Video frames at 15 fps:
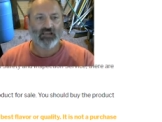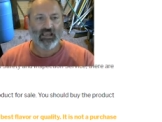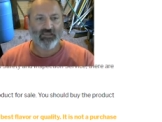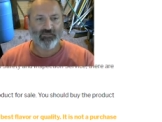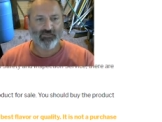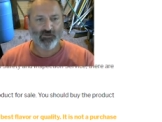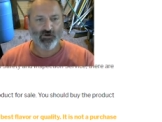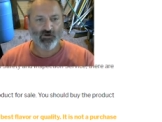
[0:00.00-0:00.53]

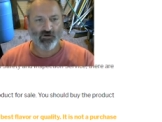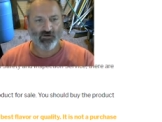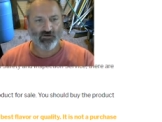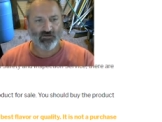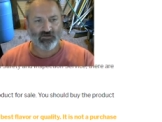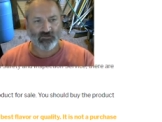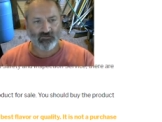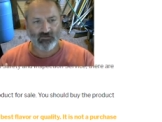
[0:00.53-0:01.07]
And
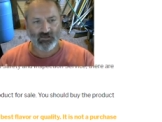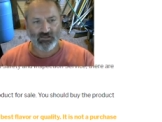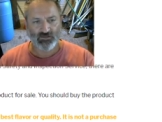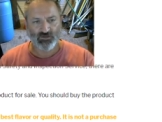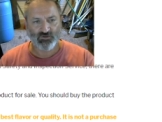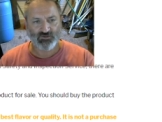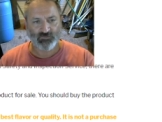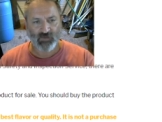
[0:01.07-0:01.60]
third, a
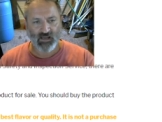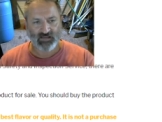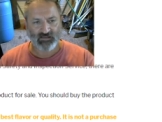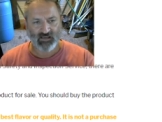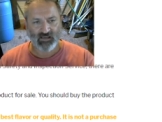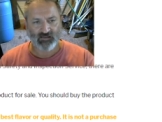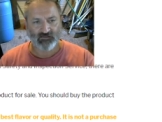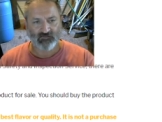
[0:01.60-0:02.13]
use by
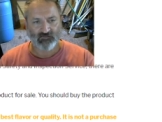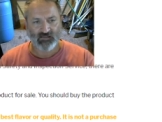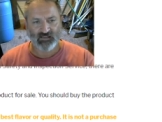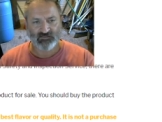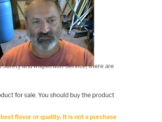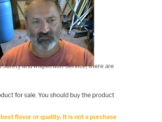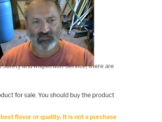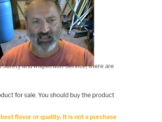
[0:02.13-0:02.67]
date
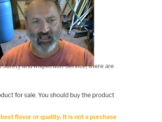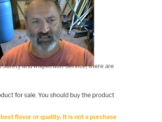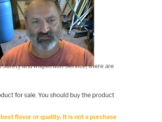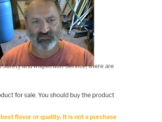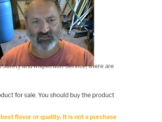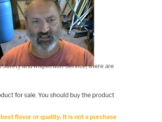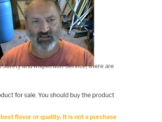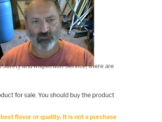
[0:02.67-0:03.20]
is the
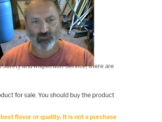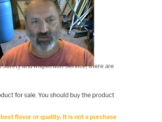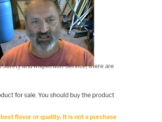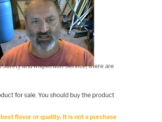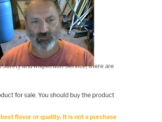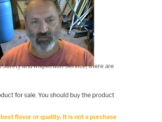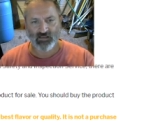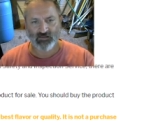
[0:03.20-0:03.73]
last date
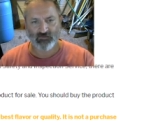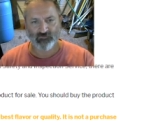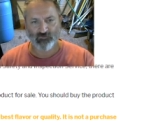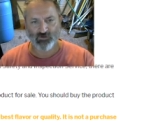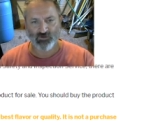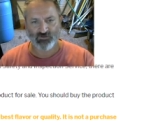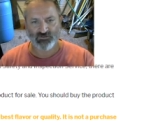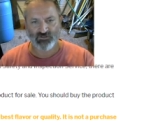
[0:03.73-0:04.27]
recommended
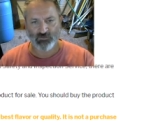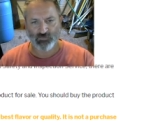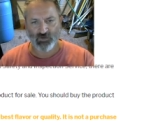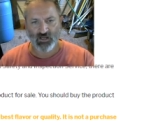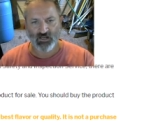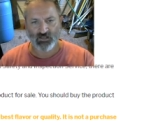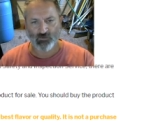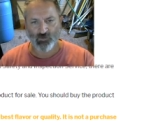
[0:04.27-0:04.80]
for using the
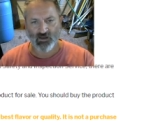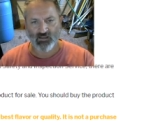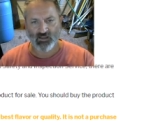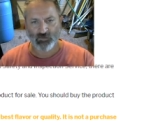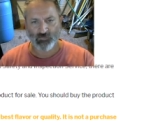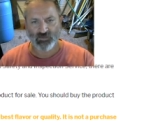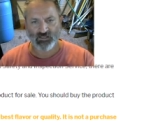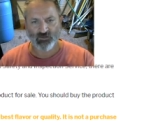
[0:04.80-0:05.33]
product while
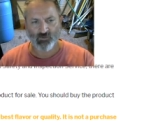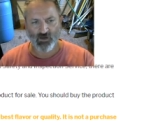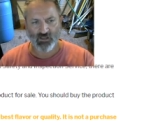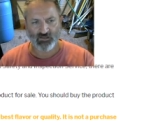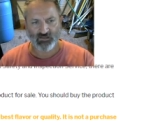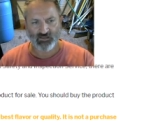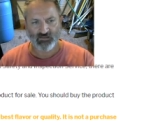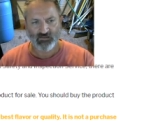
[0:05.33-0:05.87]
at peak
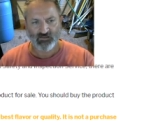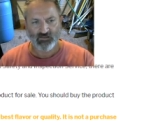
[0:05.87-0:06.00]
quality.